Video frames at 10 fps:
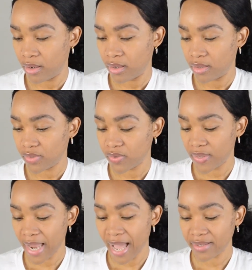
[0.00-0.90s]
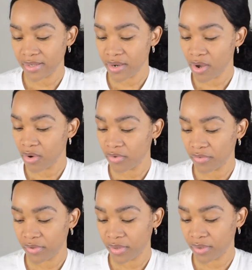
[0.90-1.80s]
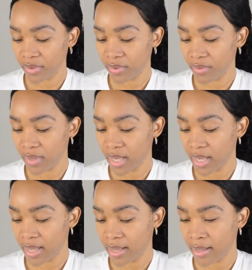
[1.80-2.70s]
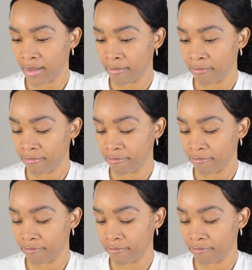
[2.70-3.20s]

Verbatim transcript: So it has an overview, um,